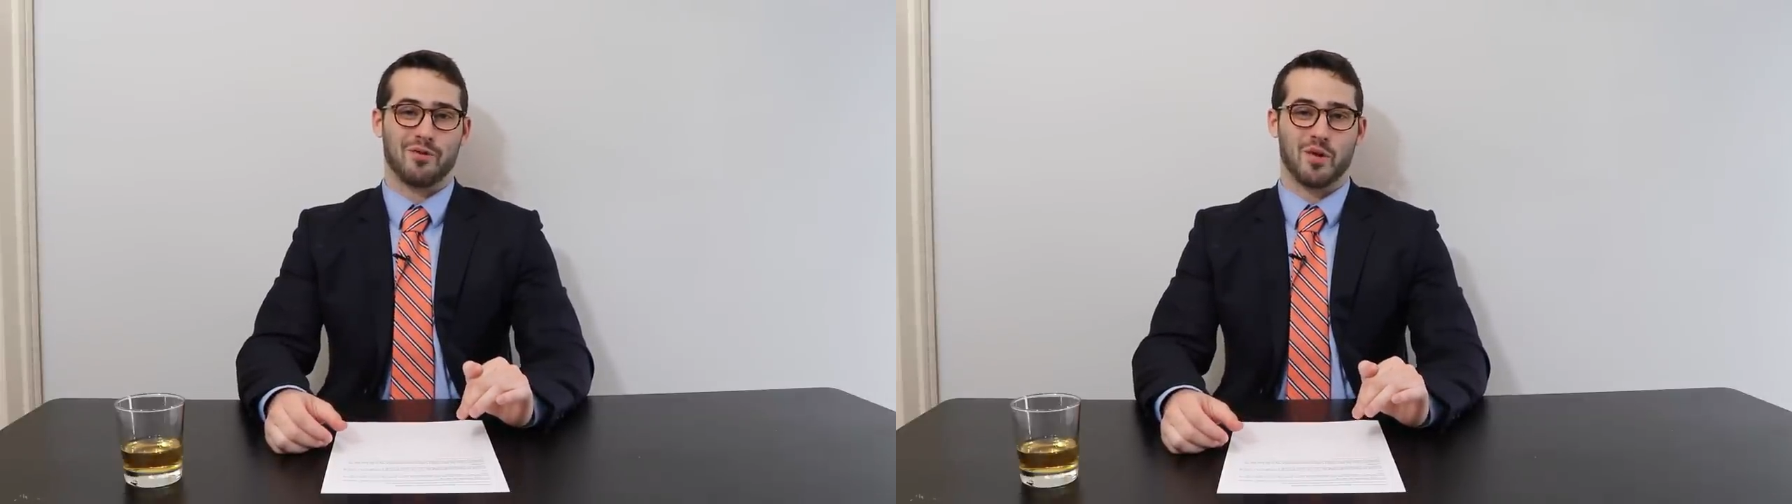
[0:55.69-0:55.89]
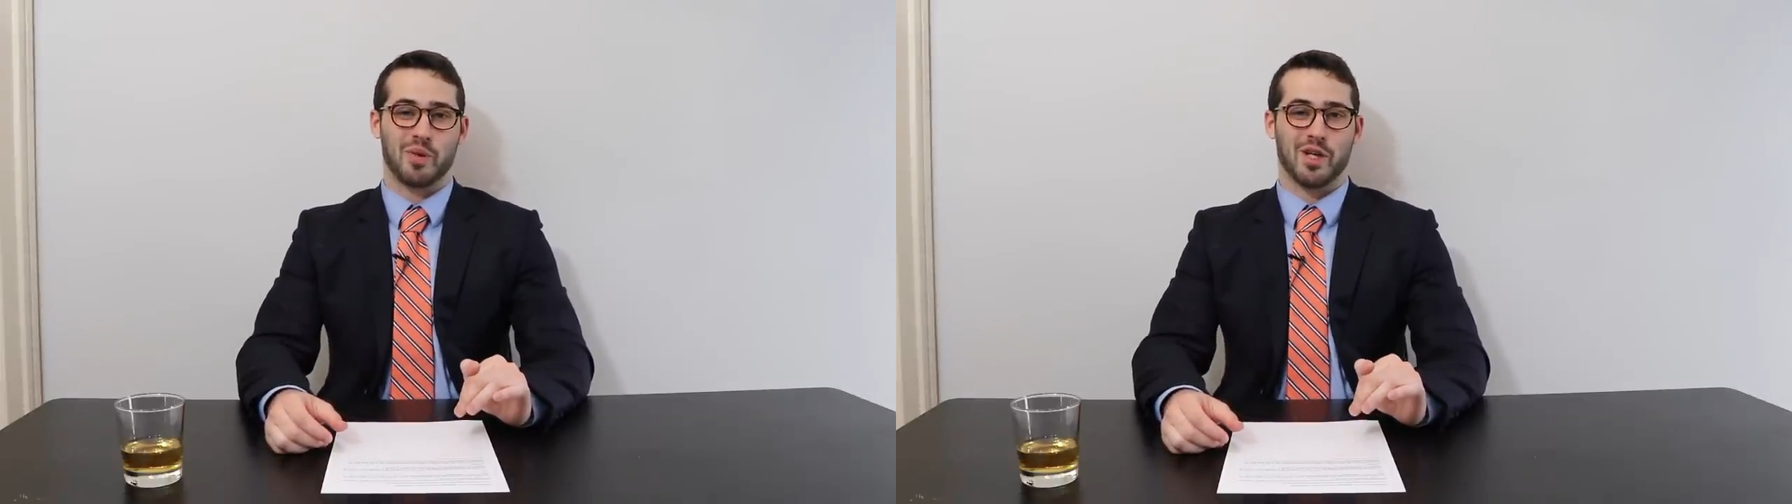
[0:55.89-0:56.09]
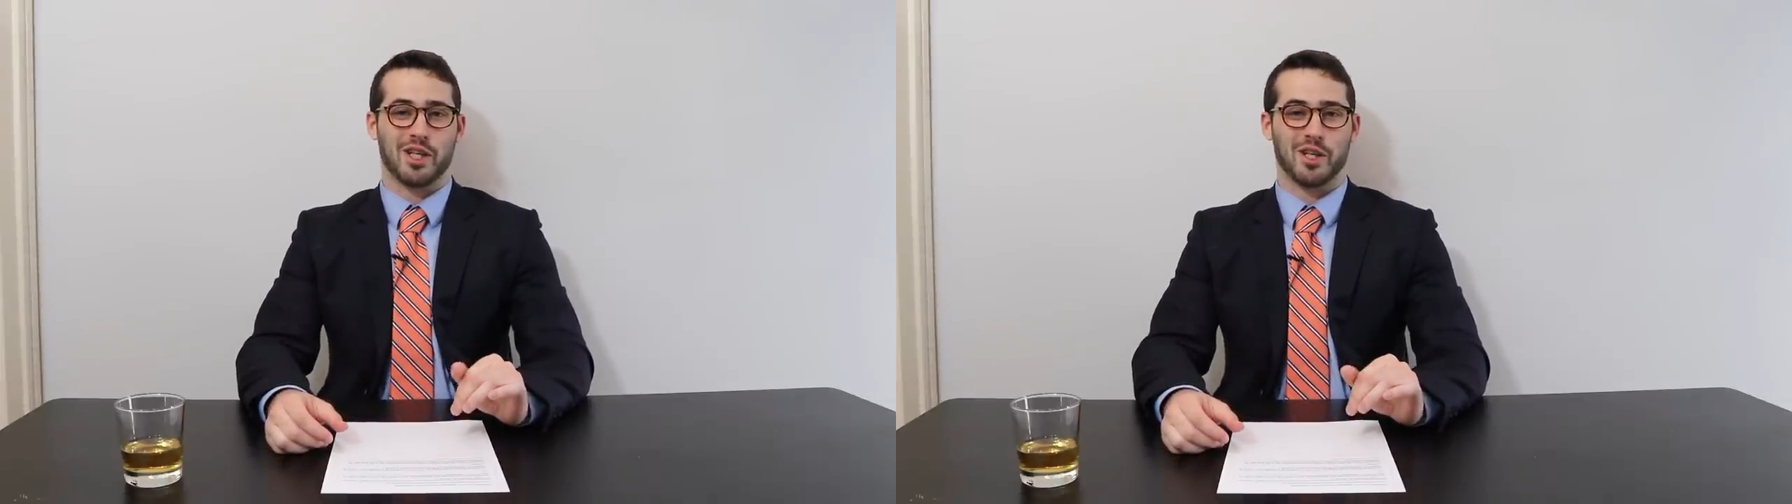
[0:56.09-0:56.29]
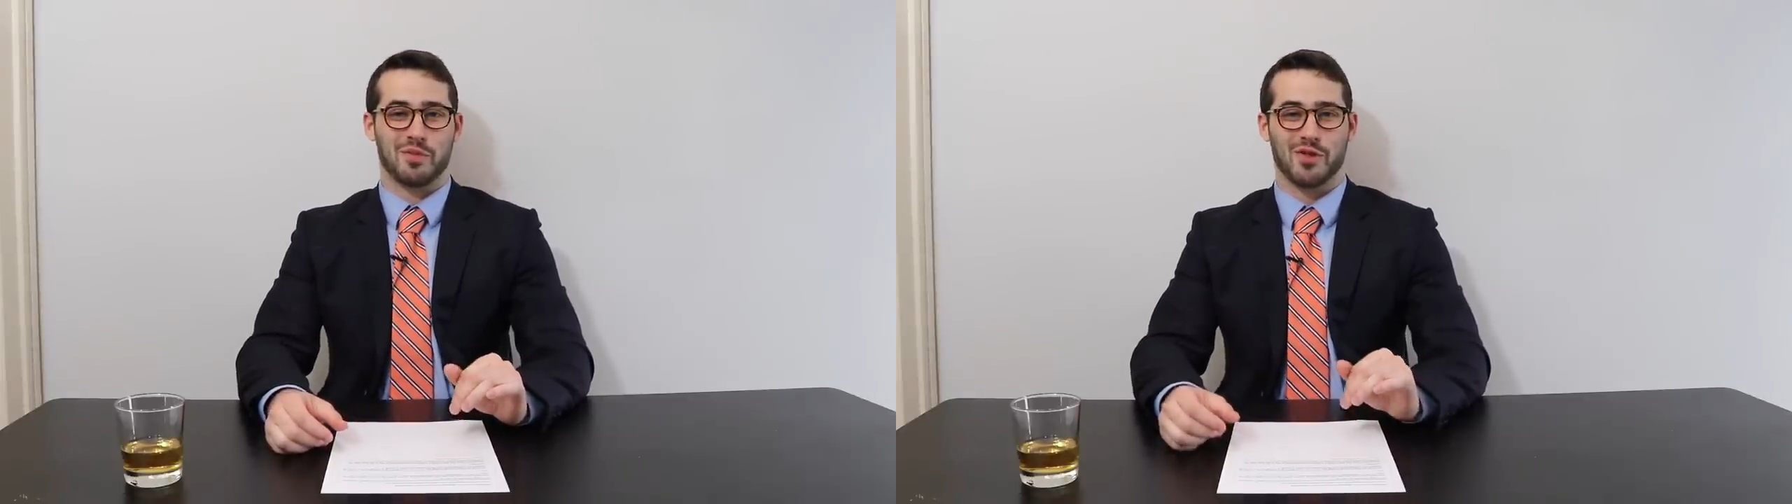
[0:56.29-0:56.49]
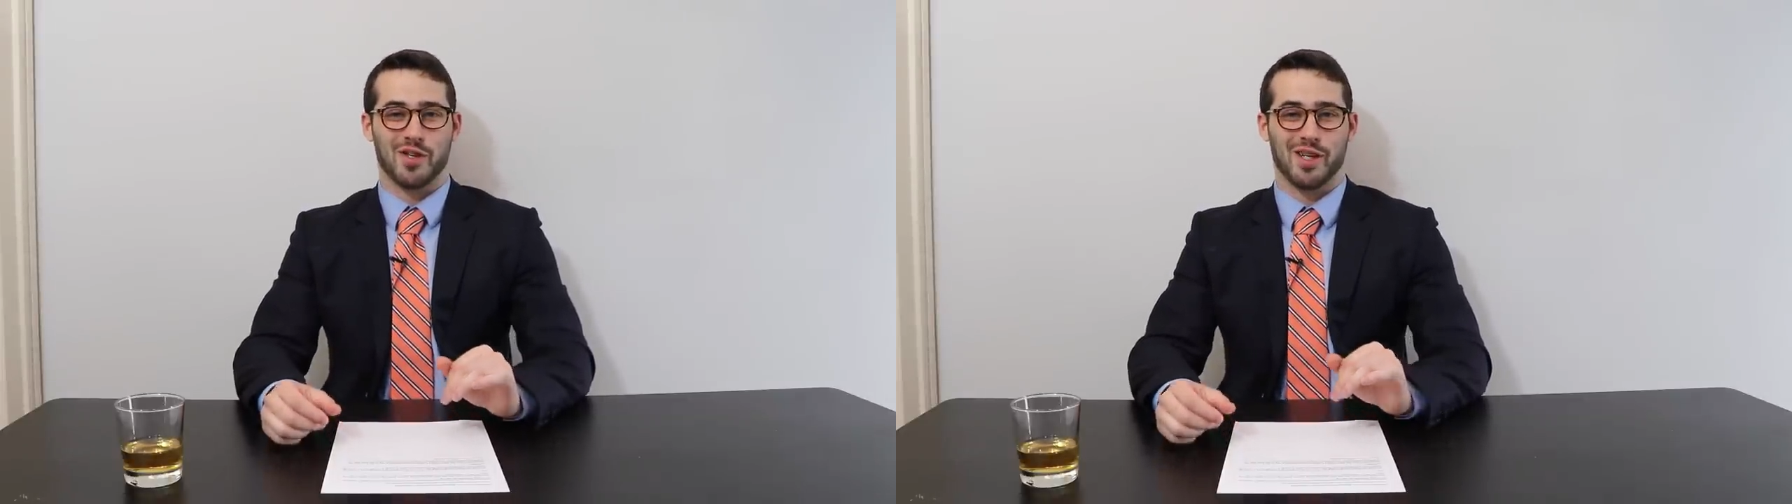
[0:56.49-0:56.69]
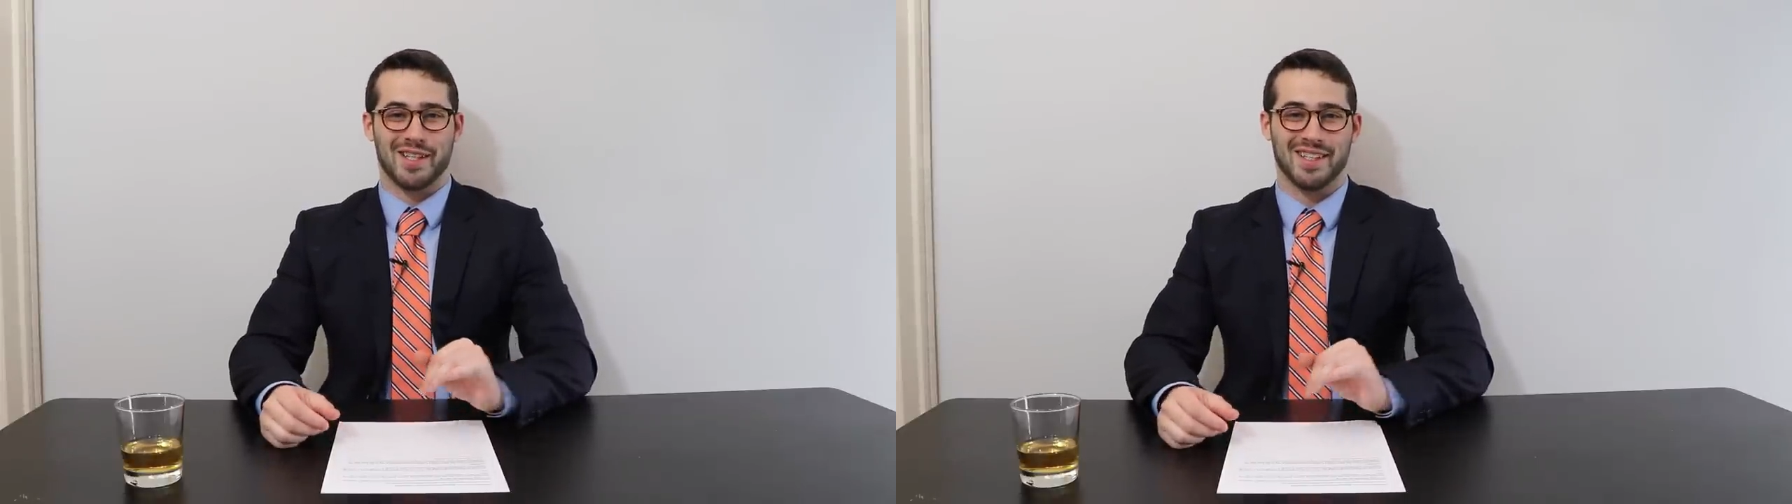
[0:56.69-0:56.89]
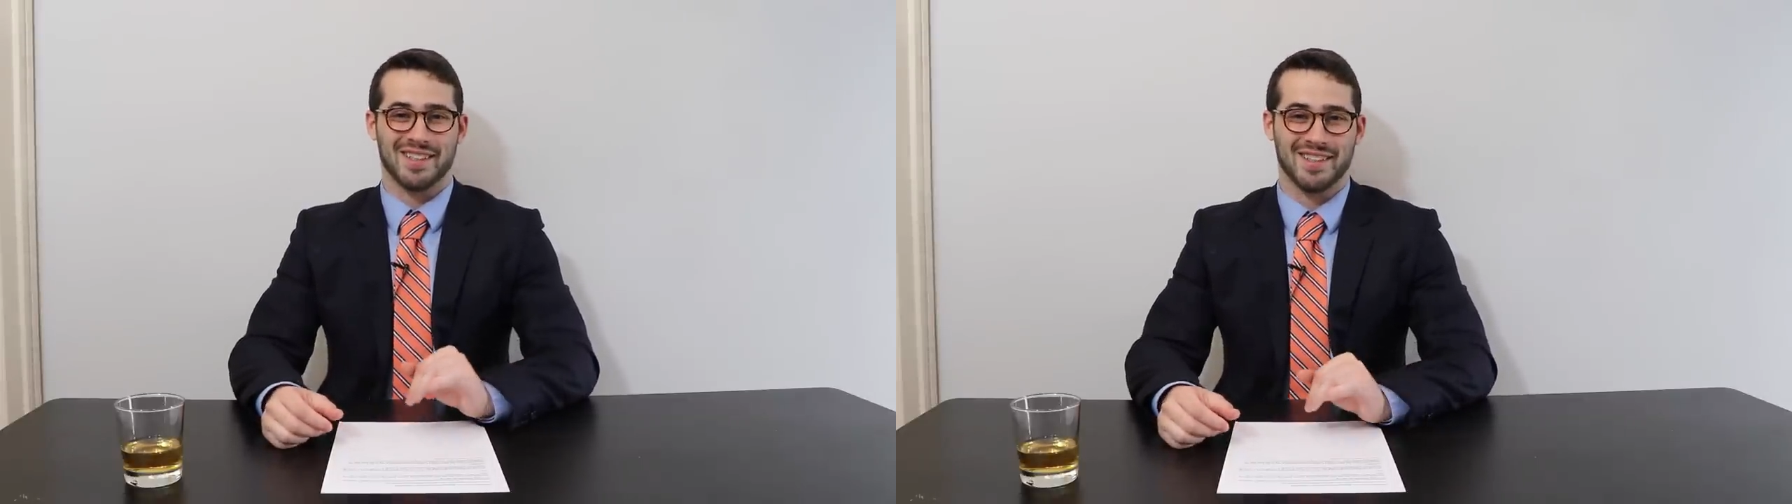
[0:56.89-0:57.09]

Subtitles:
of a pickup truck.